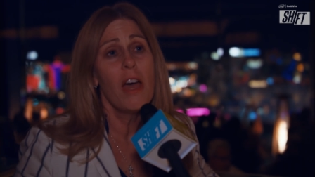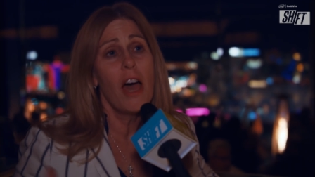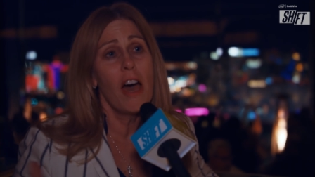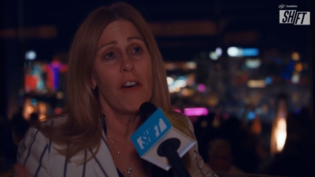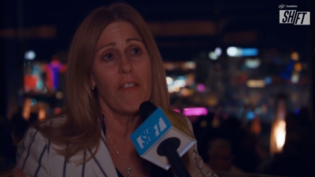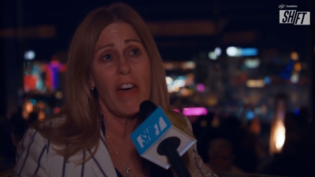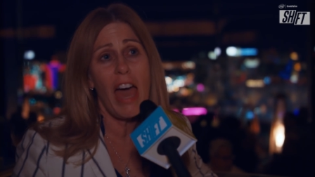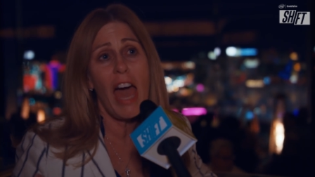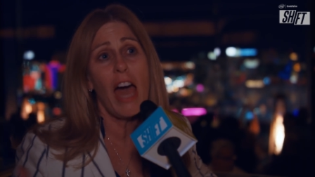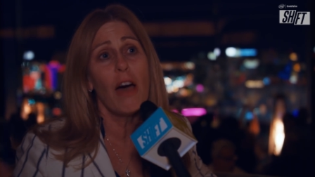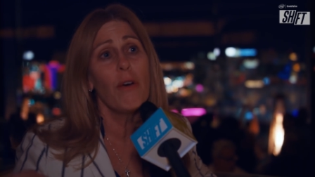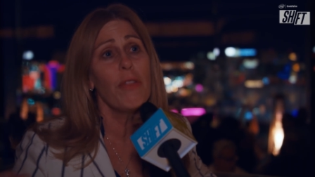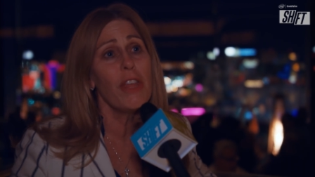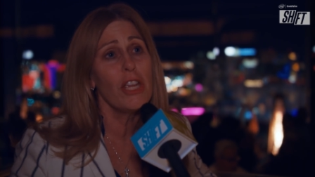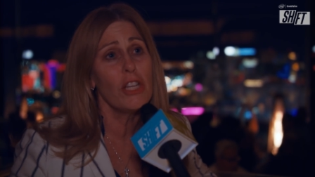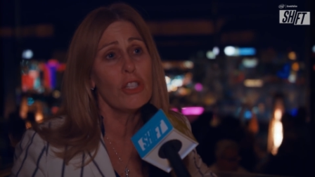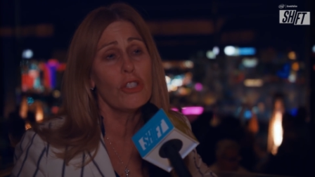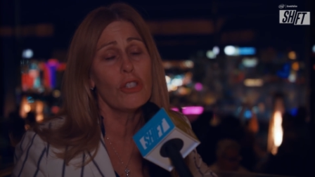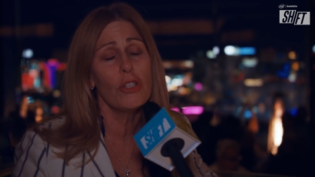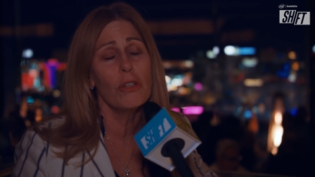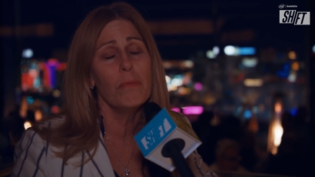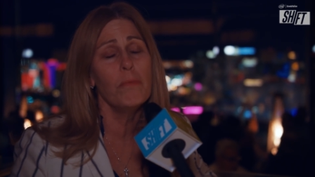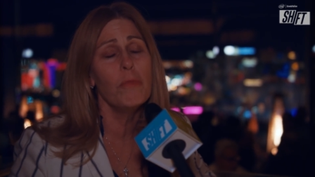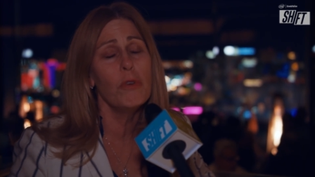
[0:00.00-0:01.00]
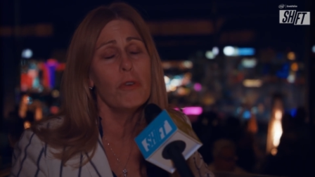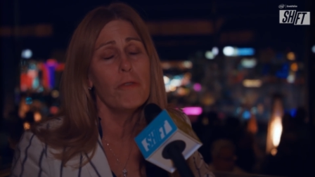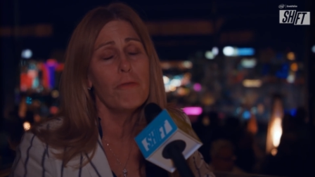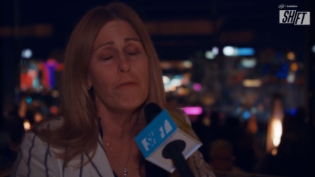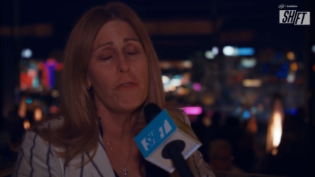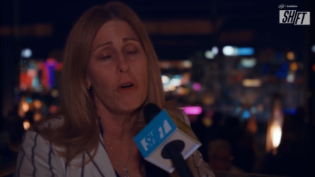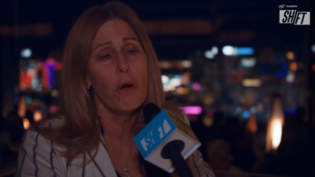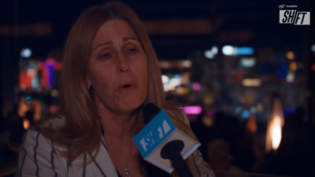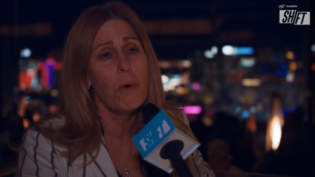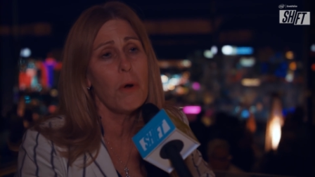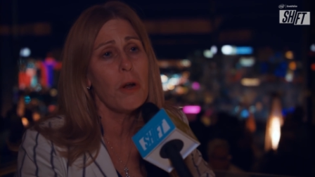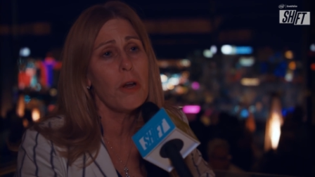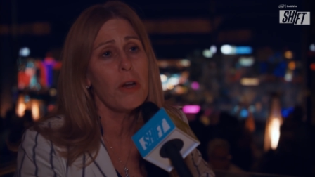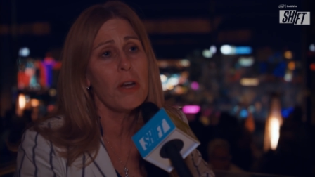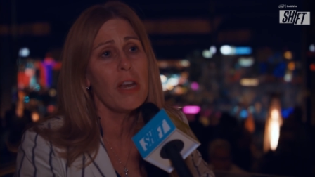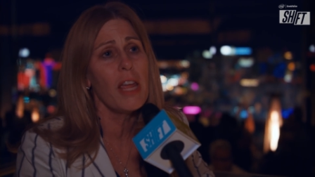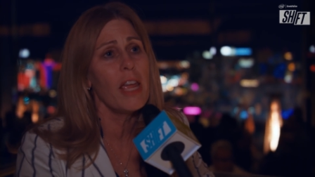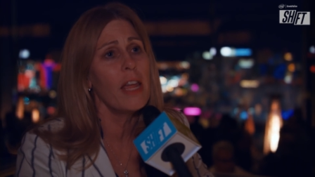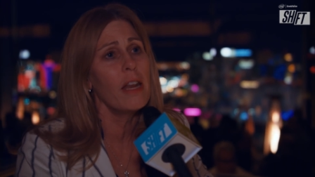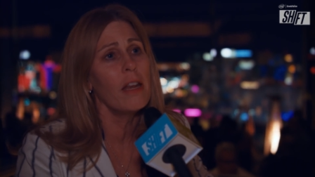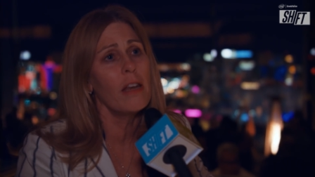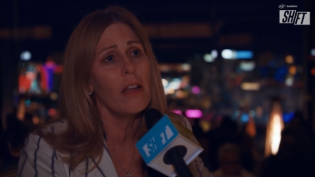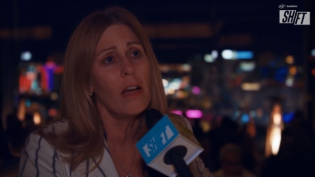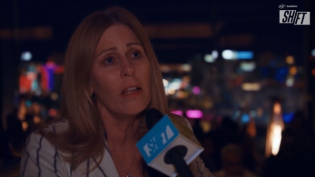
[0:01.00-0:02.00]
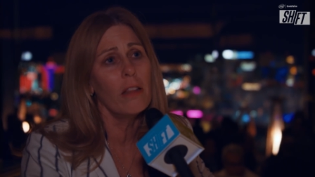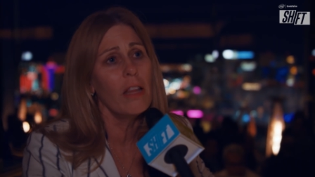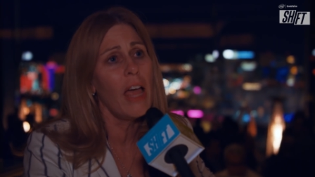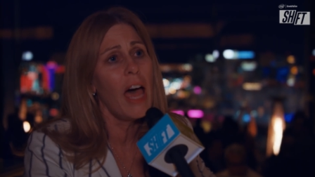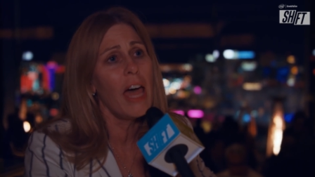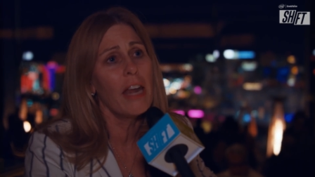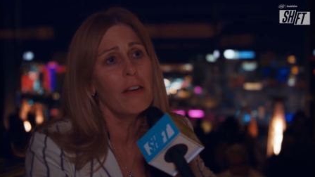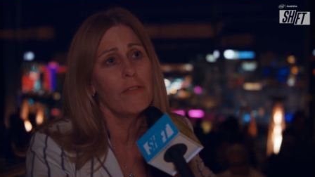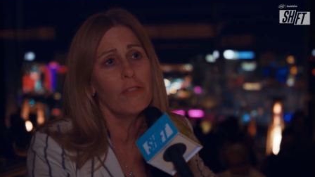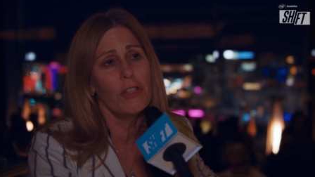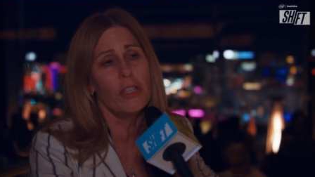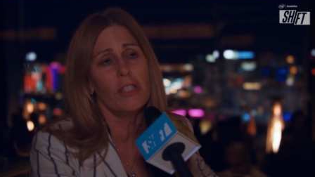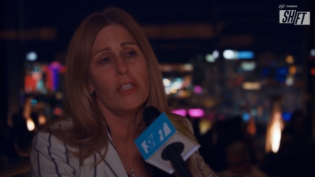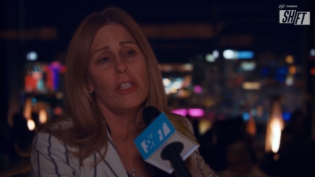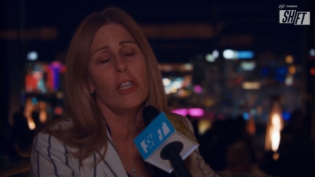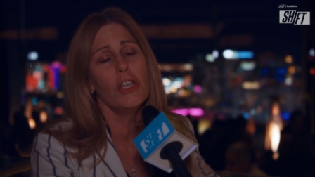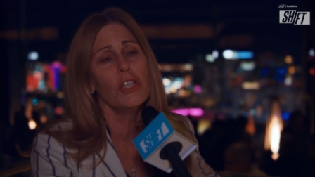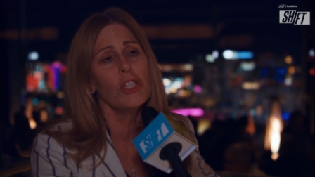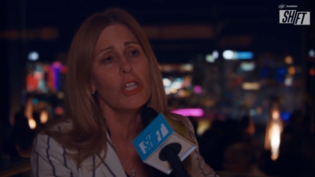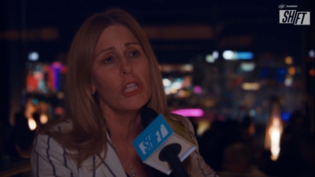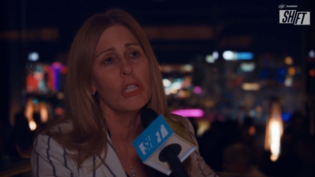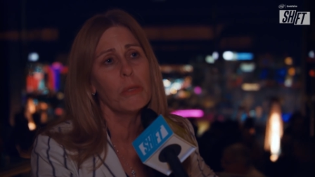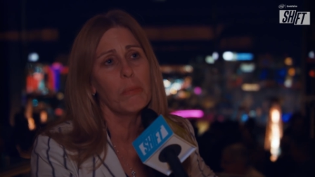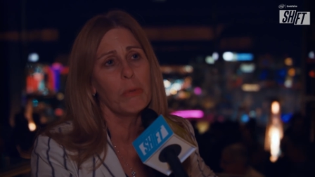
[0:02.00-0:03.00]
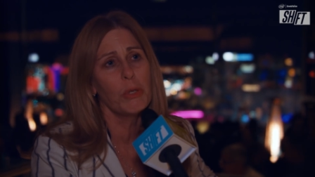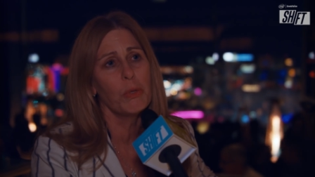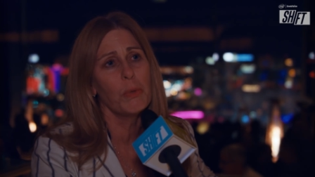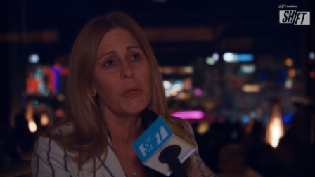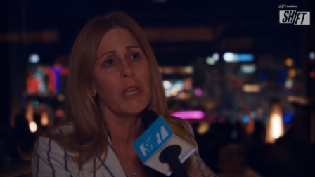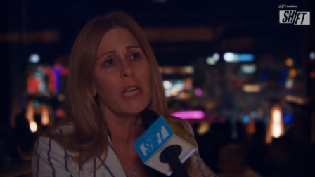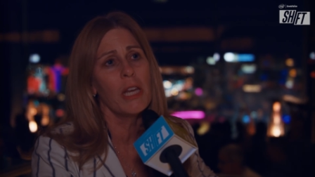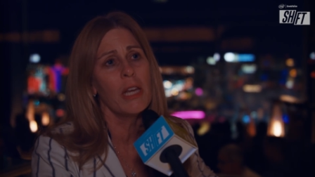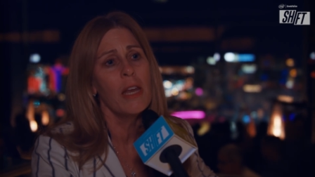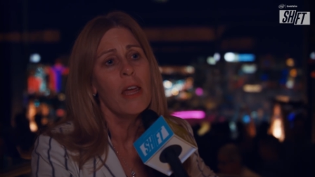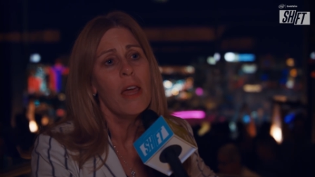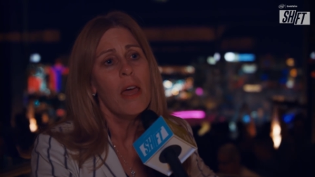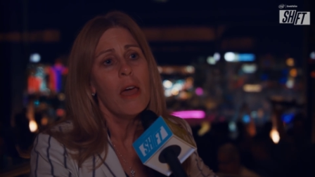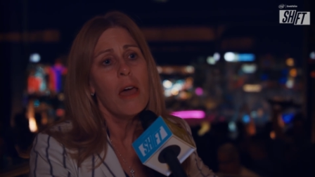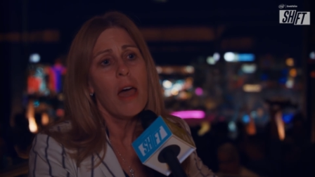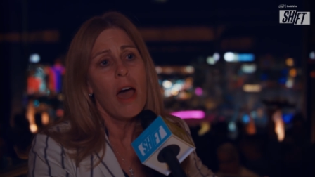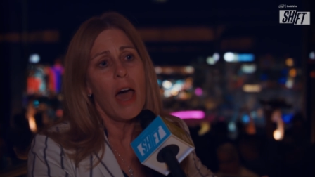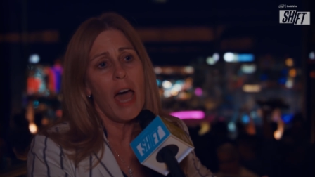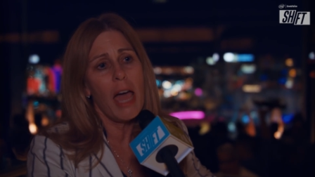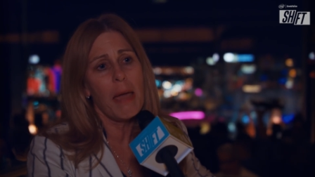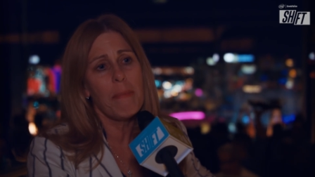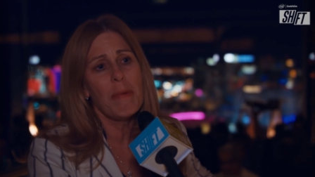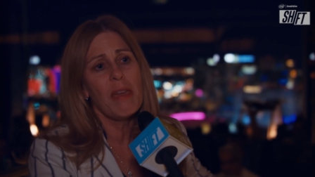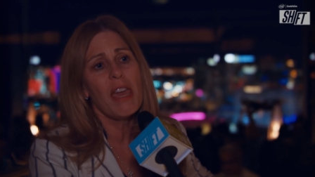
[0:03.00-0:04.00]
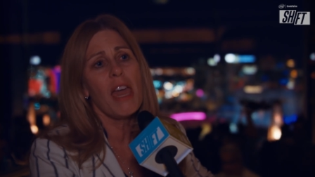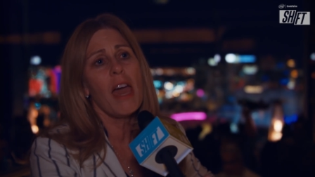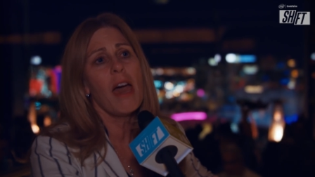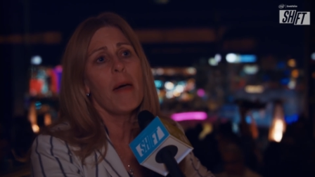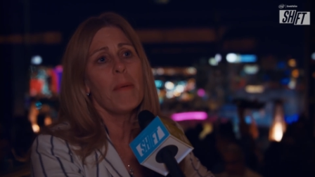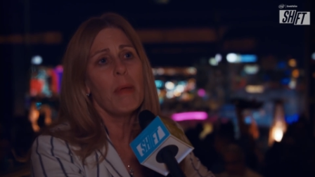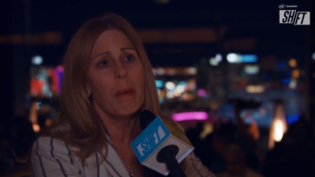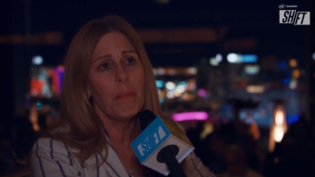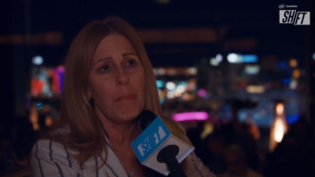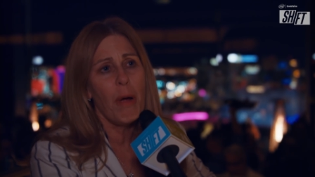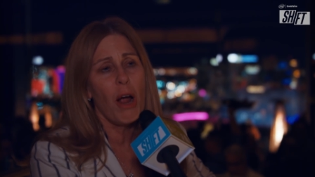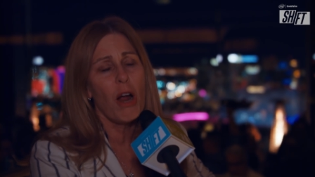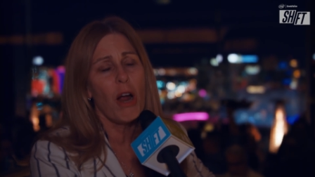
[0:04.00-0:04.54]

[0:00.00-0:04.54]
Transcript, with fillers: of how they should move forward and a lot of decisions between I B M and